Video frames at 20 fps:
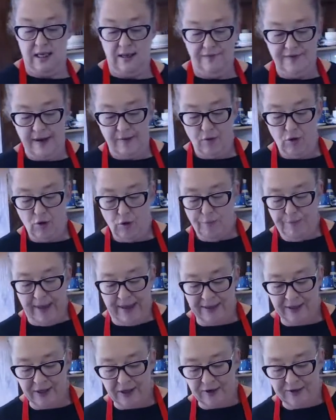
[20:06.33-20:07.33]
They were all
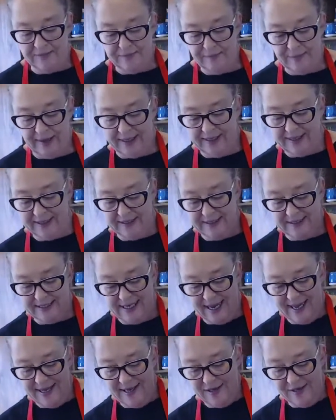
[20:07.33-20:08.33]
bunkered
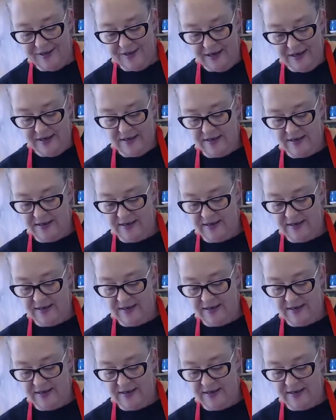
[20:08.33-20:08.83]
down.